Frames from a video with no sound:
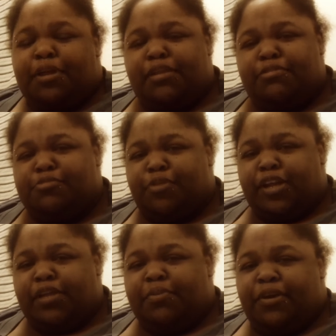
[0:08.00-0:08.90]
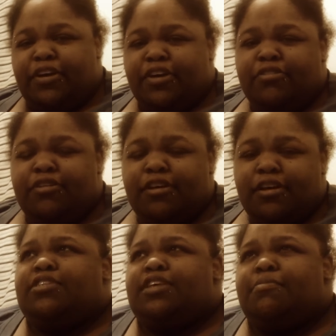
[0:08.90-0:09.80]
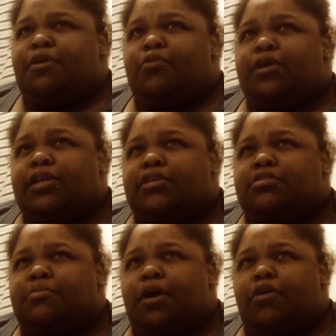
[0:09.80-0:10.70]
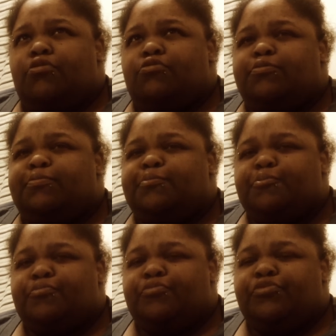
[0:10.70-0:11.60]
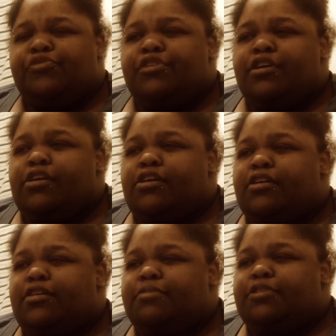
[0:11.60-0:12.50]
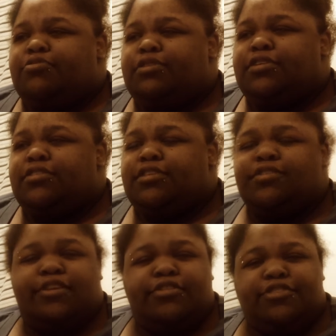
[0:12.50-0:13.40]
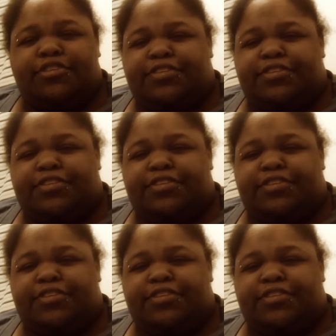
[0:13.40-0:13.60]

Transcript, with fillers: My name is Brandy Perrio. My weight is about between 600 and